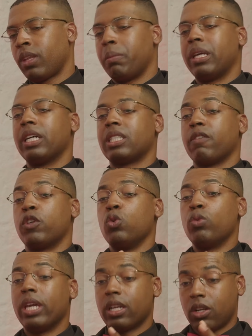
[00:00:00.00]
Because if
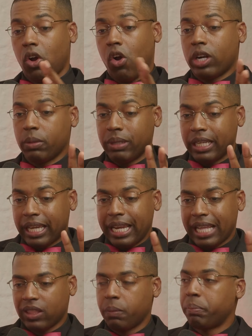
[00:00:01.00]
you get caught up looking
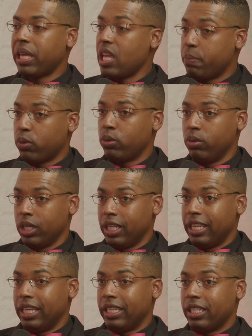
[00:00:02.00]
at the people, yeah.